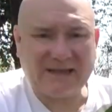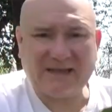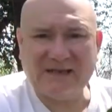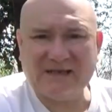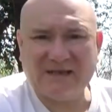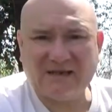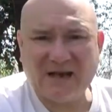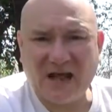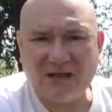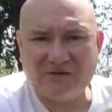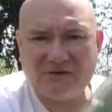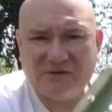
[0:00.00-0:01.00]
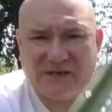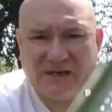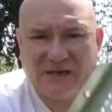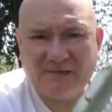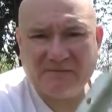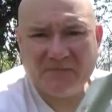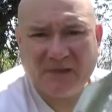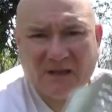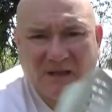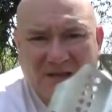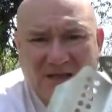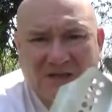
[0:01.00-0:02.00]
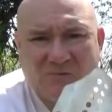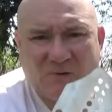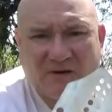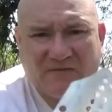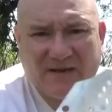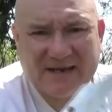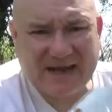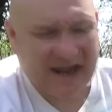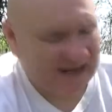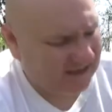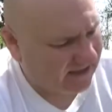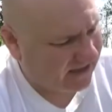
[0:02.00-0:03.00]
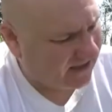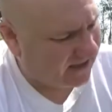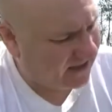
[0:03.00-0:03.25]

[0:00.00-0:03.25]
these at the Dollar Tree. These work fantastic in